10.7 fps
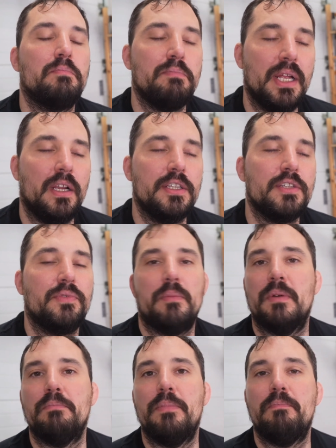build from a
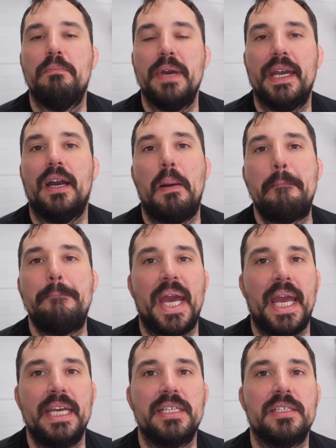bigger
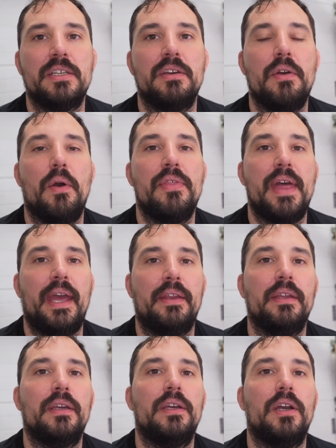base to
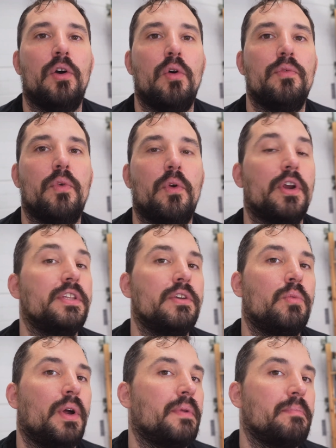then go for a new
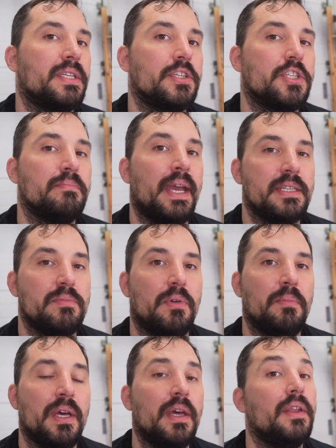1 repetition maximum.
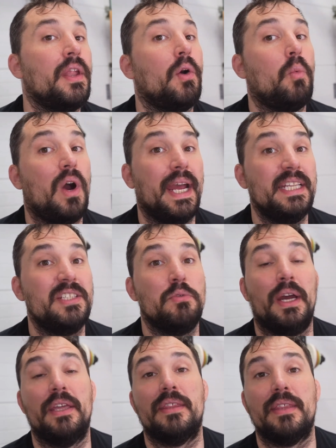Now, why do
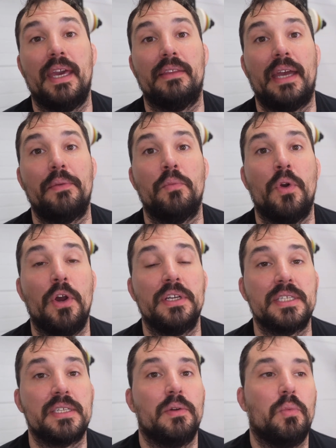I think that
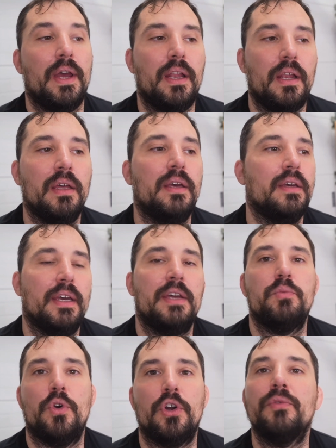works? Well, it
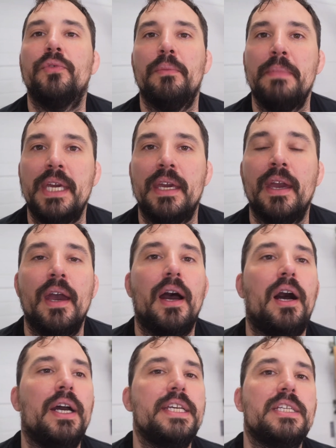worked for me.
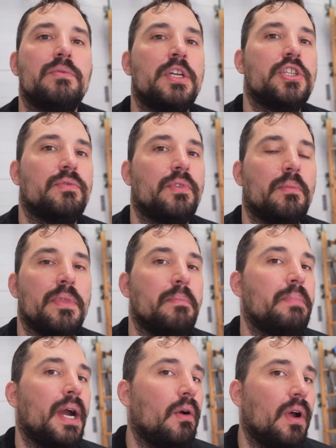I switched from the
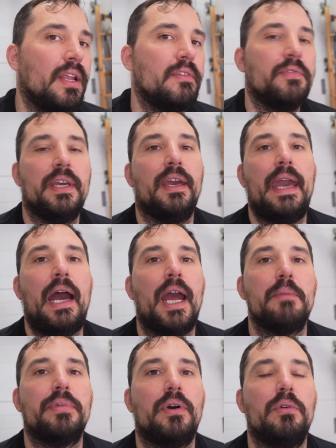powerlifting AI
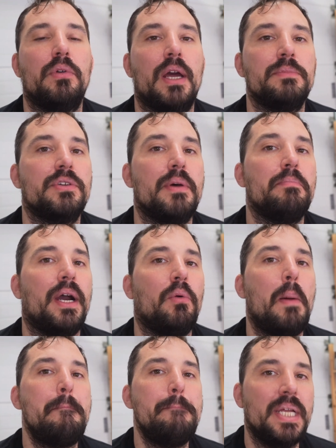program to the
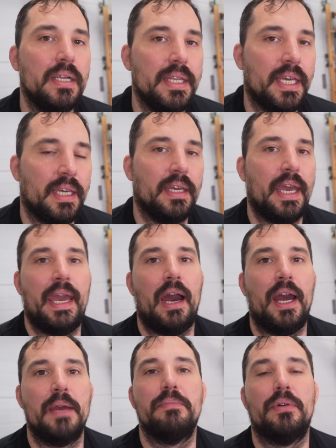power building
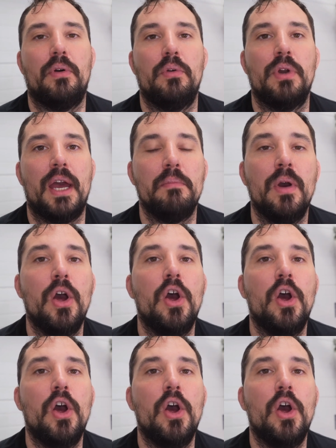AI program